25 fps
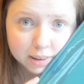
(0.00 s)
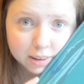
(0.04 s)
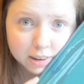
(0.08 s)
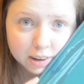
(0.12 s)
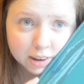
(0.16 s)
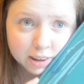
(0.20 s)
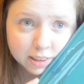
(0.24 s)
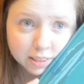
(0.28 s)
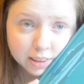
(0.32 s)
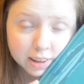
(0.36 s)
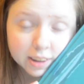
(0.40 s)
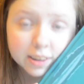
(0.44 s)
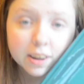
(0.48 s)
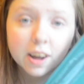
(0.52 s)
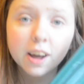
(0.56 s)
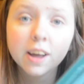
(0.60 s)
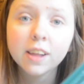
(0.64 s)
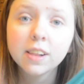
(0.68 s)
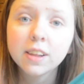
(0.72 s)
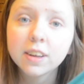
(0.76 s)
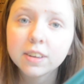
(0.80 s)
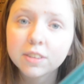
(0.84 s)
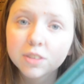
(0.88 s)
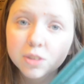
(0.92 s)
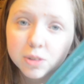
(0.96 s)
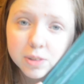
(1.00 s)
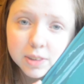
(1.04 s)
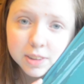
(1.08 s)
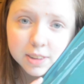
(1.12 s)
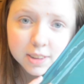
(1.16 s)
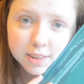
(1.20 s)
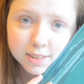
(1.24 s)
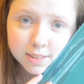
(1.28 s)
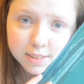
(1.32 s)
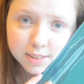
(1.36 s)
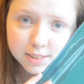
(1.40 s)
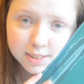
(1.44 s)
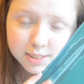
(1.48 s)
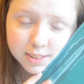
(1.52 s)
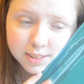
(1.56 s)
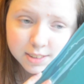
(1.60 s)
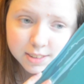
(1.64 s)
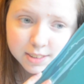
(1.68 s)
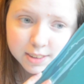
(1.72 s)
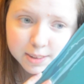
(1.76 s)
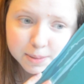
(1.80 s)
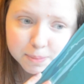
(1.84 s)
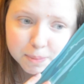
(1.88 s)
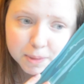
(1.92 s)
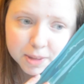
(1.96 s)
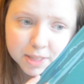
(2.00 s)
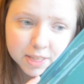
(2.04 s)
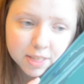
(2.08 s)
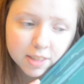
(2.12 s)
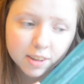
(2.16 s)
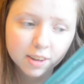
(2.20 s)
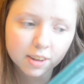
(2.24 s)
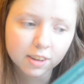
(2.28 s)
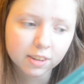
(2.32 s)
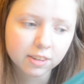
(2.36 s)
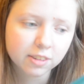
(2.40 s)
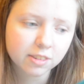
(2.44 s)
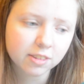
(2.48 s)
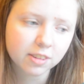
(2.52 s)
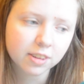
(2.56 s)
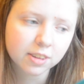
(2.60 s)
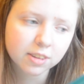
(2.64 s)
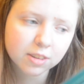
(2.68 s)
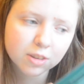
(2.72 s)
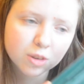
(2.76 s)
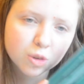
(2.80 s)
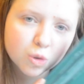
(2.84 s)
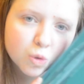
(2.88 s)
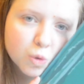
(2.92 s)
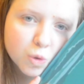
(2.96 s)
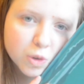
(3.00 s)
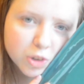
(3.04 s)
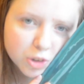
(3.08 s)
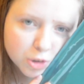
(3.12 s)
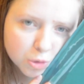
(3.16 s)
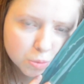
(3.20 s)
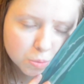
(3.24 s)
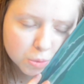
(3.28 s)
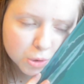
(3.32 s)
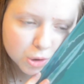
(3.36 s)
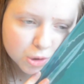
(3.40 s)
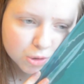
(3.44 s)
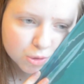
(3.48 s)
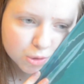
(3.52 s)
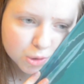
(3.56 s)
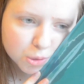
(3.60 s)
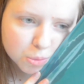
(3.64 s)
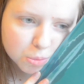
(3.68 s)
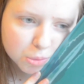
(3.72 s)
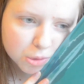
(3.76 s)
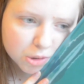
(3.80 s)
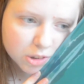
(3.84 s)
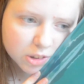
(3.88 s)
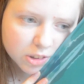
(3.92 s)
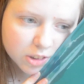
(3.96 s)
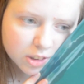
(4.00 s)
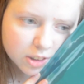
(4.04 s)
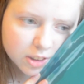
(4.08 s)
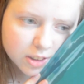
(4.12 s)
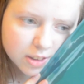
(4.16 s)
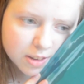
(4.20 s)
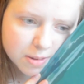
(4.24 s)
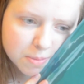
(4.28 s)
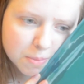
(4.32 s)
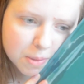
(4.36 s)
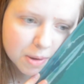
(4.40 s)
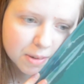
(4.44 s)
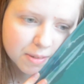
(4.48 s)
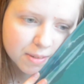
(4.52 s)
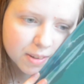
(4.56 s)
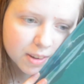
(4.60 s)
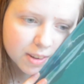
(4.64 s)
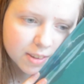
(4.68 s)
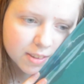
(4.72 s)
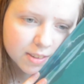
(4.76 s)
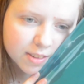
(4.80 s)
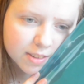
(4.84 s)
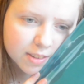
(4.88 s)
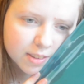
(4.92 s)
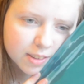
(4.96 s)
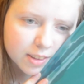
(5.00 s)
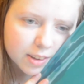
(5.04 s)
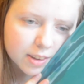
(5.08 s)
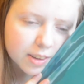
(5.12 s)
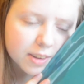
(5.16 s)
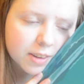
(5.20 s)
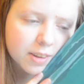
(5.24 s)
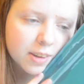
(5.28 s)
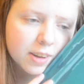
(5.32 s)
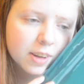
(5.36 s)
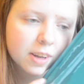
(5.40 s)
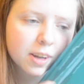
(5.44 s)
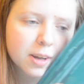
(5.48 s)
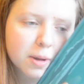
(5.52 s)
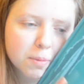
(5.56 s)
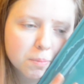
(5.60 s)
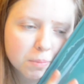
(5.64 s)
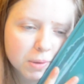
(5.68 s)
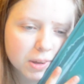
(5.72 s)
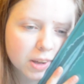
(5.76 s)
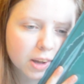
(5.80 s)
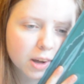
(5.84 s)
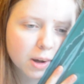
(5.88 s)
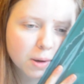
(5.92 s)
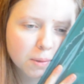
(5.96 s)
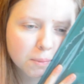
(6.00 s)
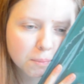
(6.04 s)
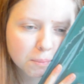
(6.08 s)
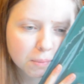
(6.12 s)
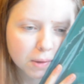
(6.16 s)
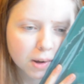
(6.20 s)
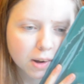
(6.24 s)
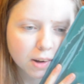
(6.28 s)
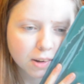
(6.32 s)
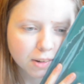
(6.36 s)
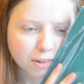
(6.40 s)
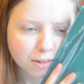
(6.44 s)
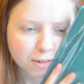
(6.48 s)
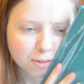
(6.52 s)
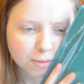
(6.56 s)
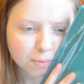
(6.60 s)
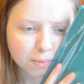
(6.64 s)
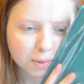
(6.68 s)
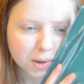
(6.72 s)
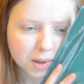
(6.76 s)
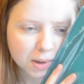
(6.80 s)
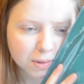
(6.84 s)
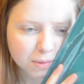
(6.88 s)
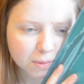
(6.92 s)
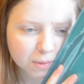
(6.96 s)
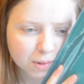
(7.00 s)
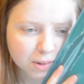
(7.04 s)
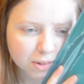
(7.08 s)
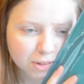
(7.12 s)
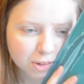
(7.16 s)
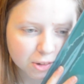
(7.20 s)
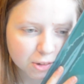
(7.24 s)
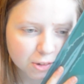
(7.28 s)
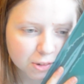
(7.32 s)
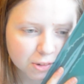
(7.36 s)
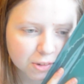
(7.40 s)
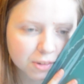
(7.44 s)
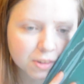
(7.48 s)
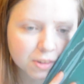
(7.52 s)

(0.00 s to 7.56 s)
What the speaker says: I like doing this. This is like my thing. Like, squish beautiful books into my face. Like, become part of me, will you?